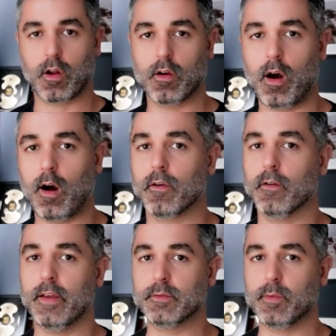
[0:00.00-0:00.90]
to offer
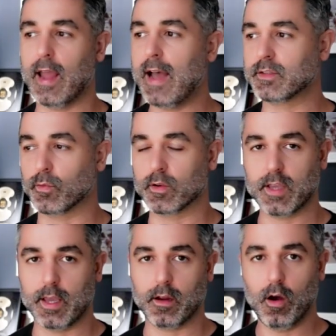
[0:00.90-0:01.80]
Facebook ads and we're
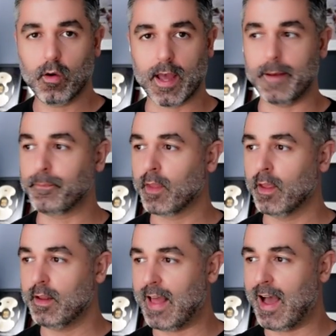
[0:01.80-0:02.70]
saying, okay,
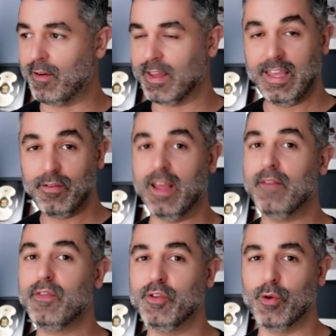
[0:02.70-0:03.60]
now, even
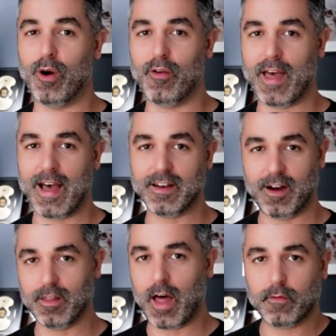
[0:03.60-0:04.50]
if you do all that,
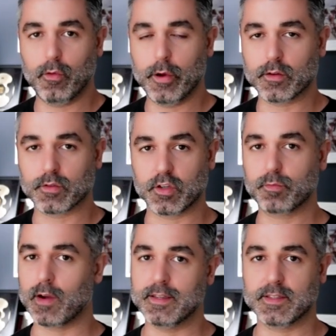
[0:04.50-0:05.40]
a lot of lawyers are just
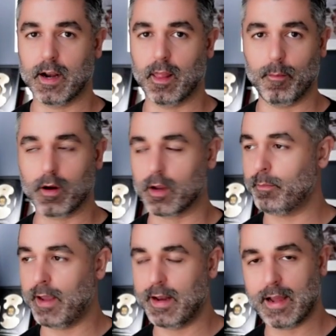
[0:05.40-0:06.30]
priced out of the market.
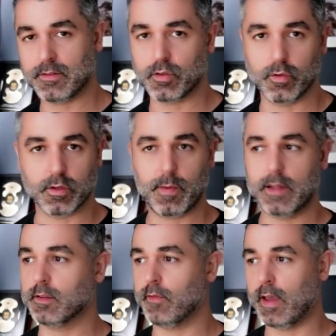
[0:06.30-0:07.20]
Paid ads are too
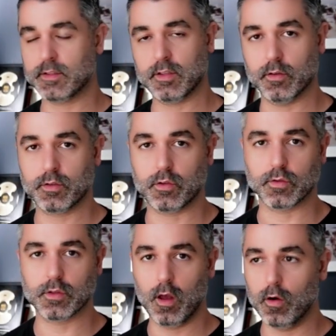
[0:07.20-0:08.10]
expensive. SEO is too
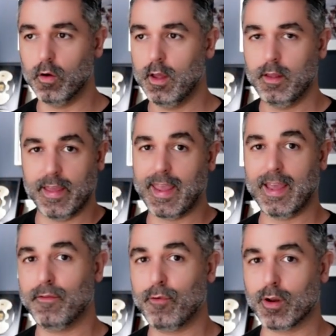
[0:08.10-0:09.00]
slow. They can't
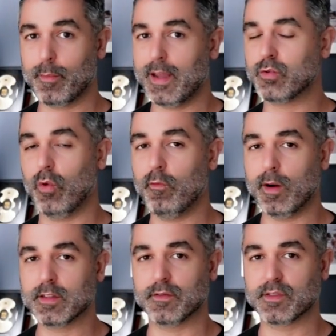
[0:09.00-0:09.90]
afford to pay 12
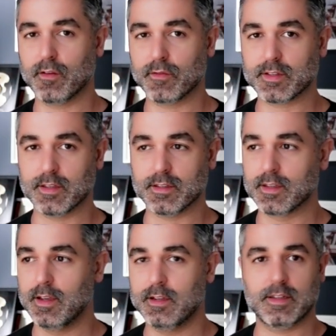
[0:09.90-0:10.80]
months of services
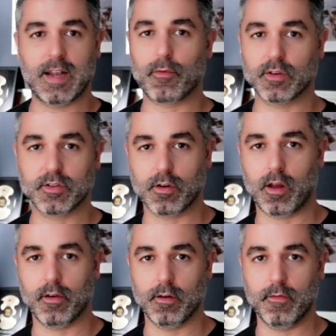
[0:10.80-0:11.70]
to not return on
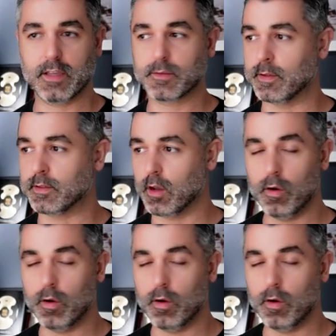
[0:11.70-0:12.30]
their investment. So